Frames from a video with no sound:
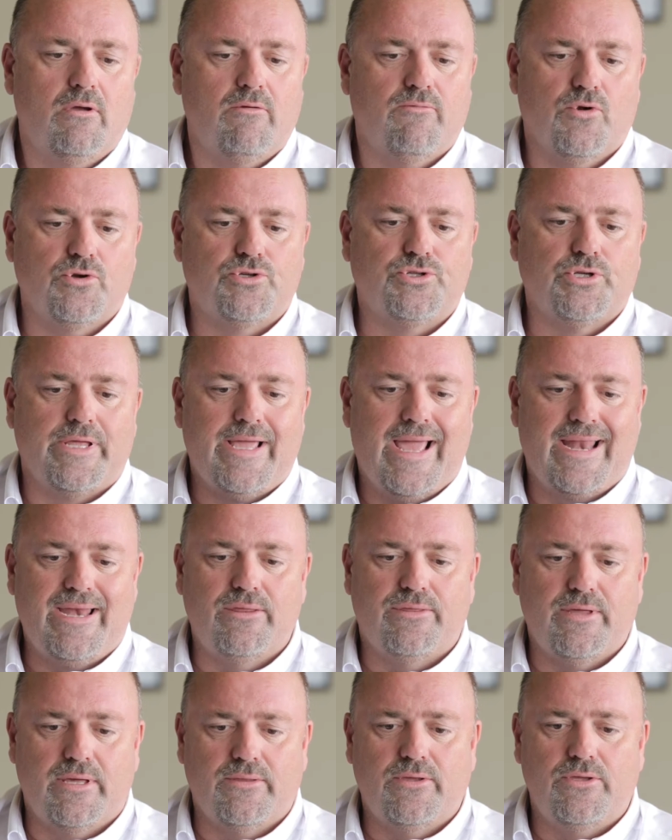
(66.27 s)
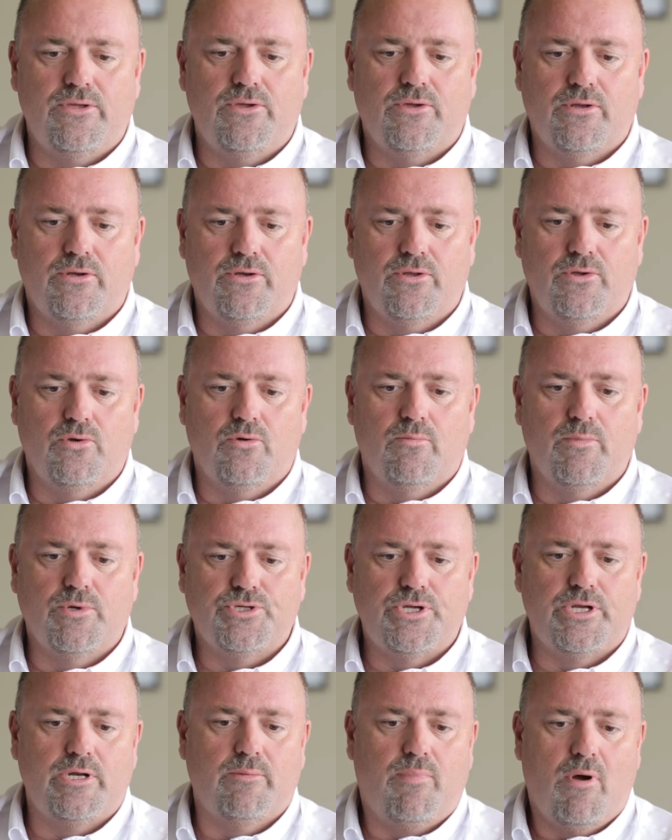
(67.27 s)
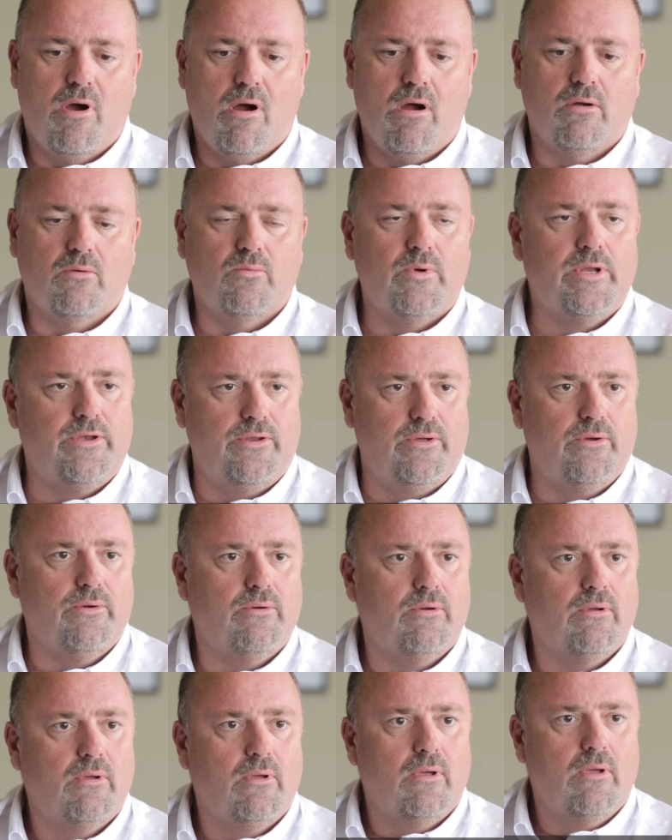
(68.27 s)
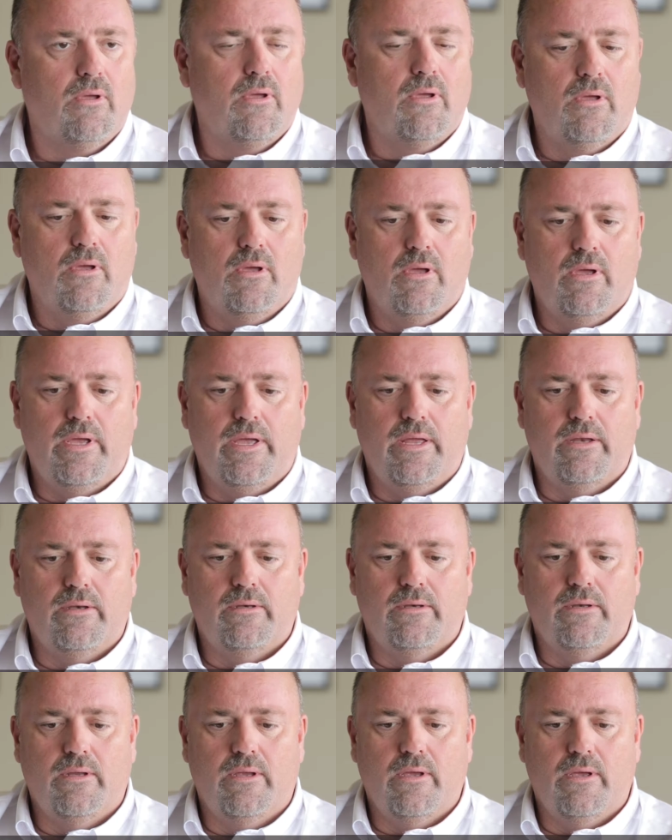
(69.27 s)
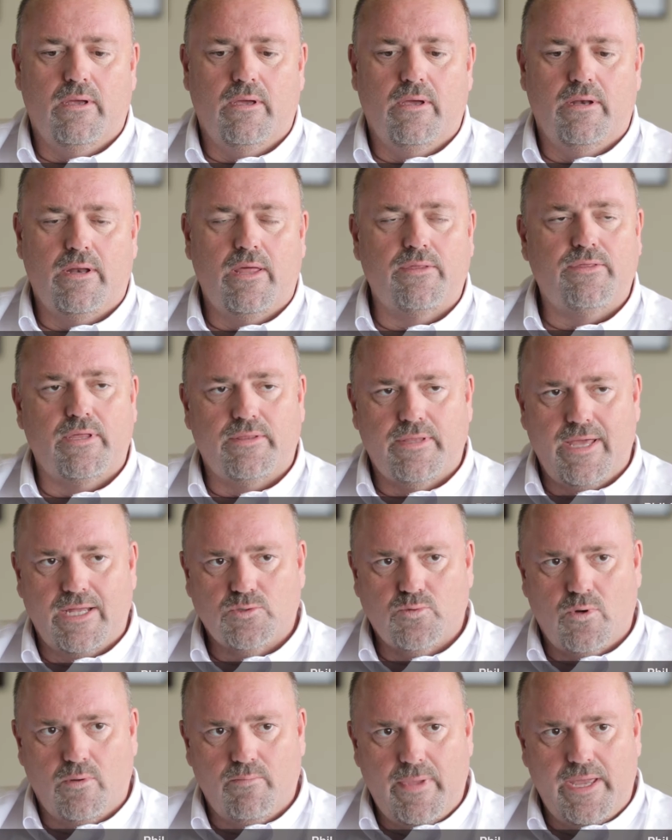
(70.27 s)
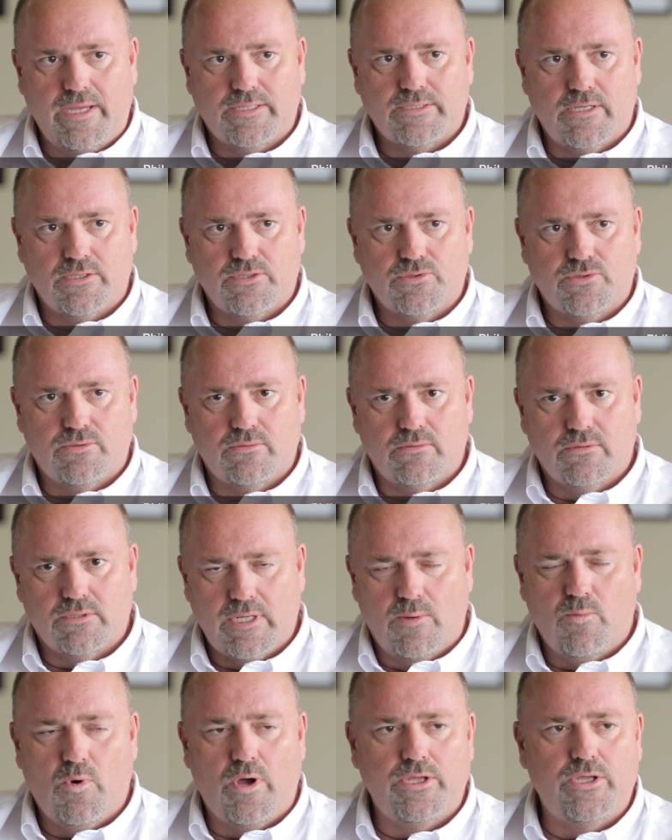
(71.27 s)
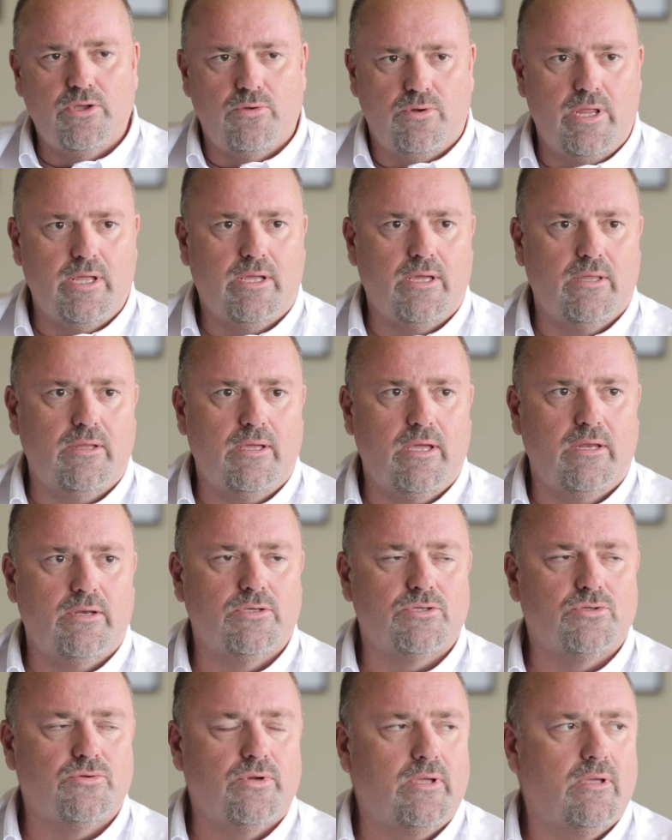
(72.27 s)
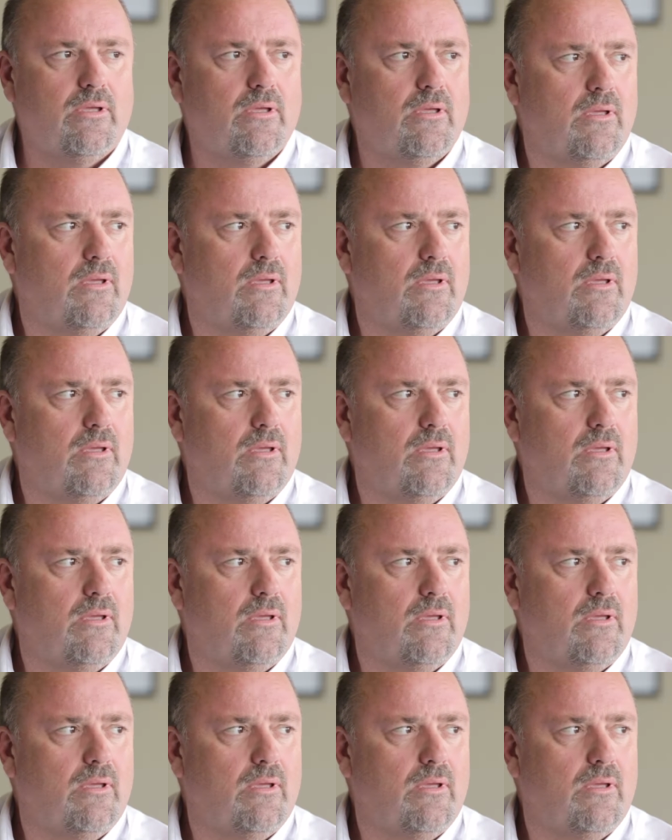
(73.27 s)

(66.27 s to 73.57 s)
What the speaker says: Virtually anything that you can do to machine a part, we do. And I think that's what makes us somewhat unique in the industry.